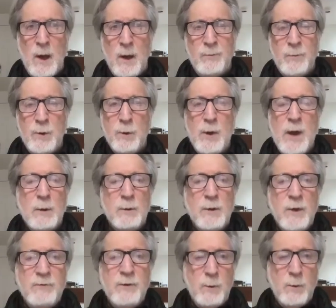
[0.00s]
They're now
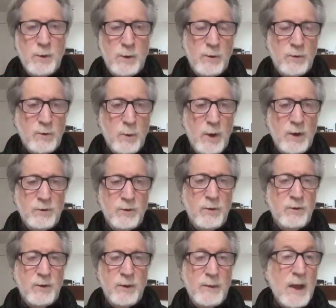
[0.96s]
living with those
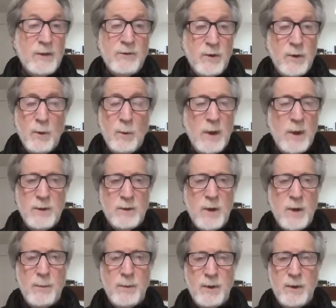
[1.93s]
questions, and that's in a way the
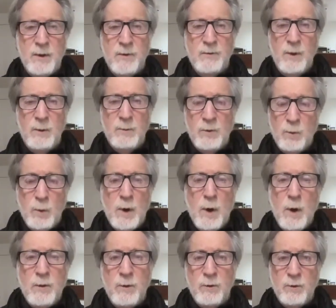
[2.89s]
topic of the film is, what
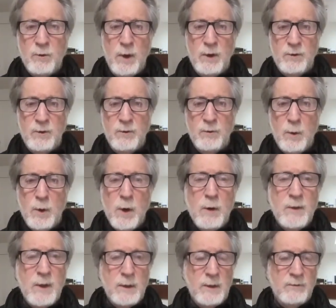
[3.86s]
are those questions? What
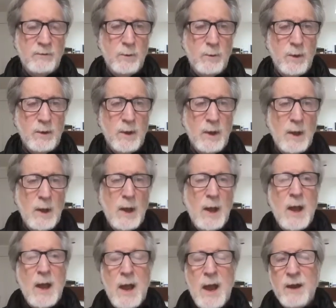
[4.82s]
are they living with?
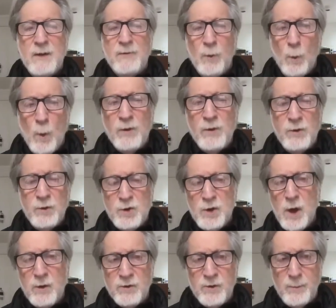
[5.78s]
And if it wasn't
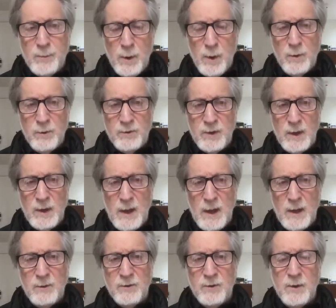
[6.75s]
juxtaposed
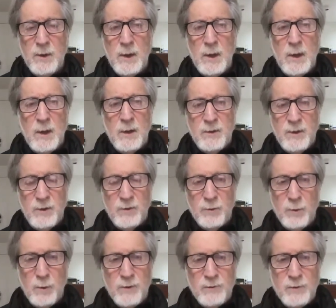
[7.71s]
against
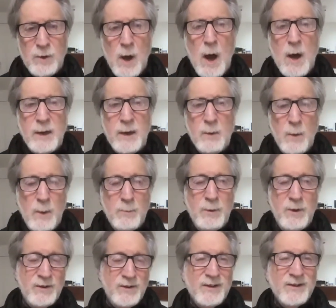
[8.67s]
this sort of gaudy
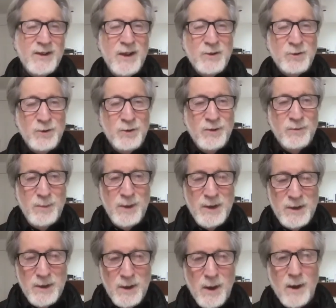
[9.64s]
representation of
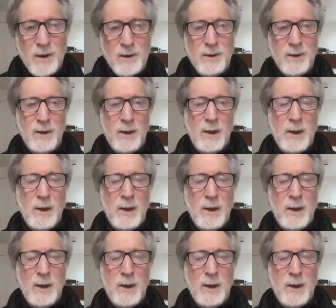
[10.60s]
being young,